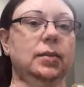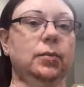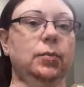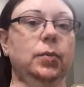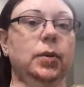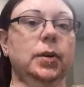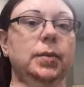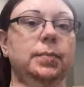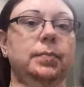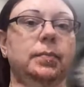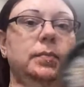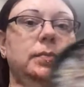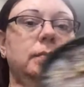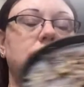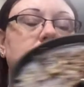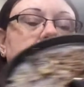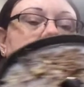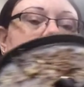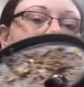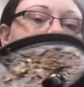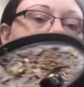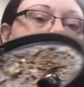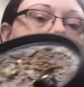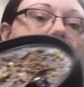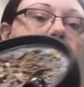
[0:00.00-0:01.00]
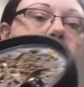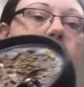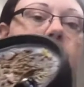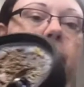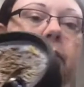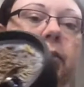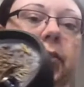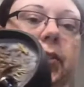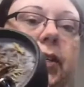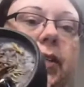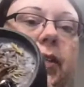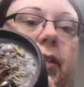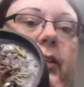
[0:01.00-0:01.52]
whoop, it's
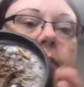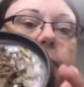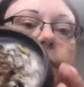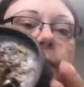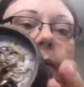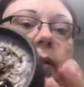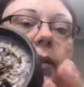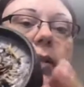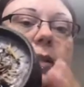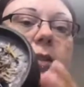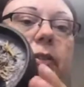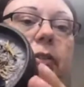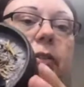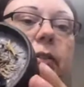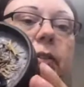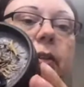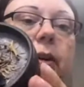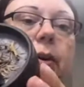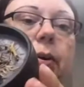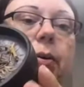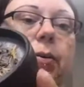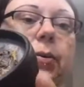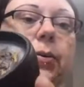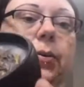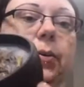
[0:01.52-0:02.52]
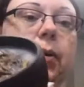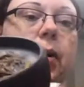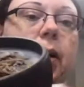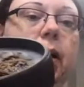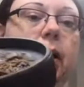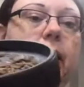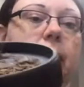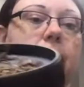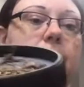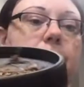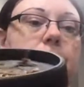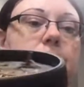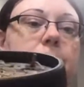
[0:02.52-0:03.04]
backwards on this one. So,
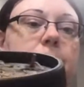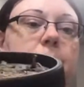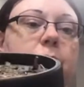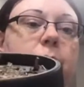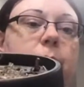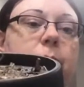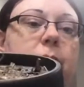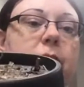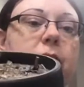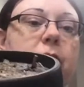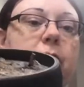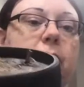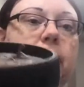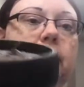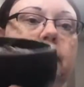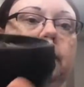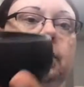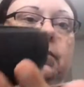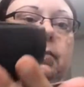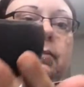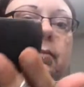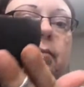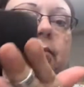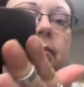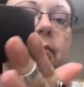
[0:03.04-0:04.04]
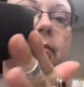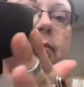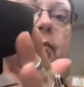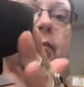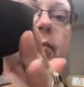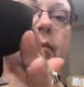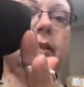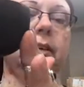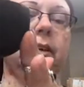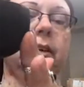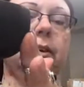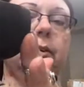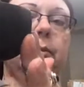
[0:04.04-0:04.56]
bitch be gone.
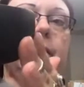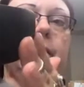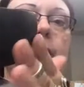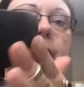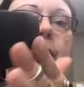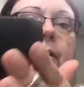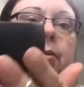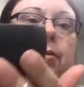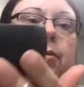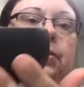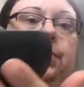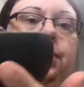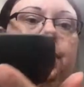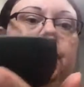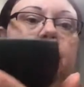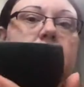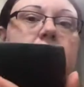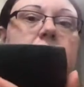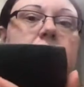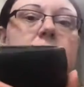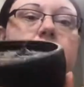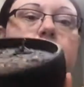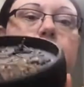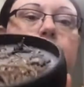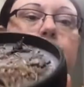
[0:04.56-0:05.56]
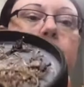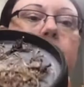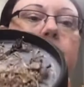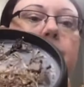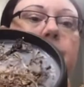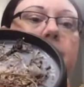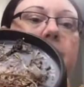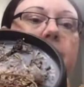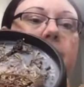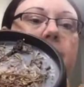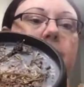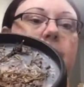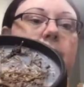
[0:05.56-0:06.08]
Here we go.
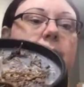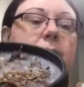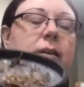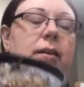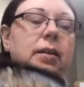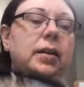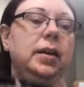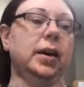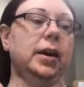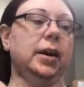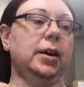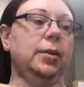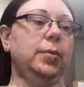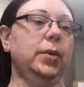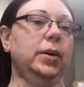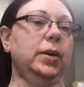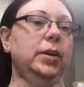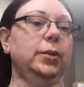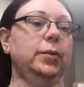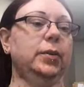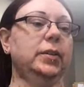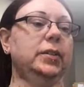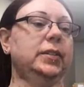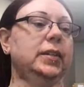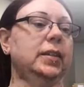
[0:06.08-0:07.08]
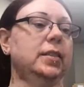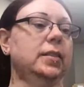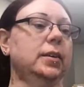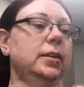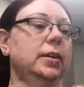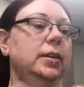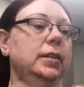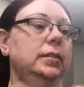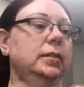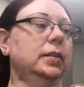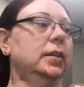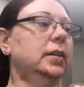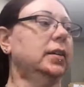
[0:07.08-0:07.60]
Pre-made. We can always set
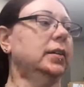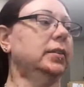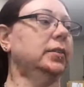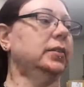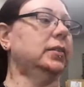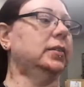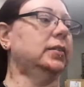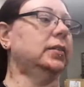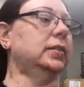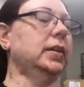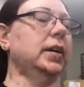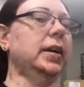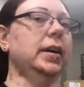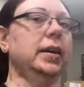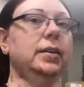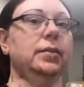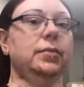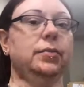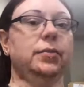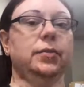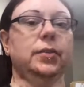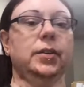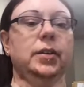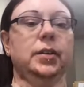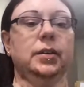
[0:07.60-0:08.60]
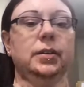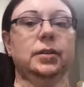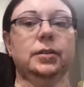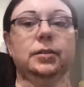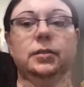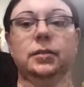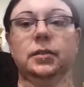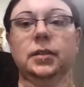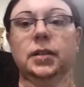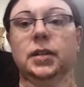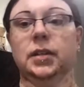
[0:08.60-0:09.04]
that aside for you.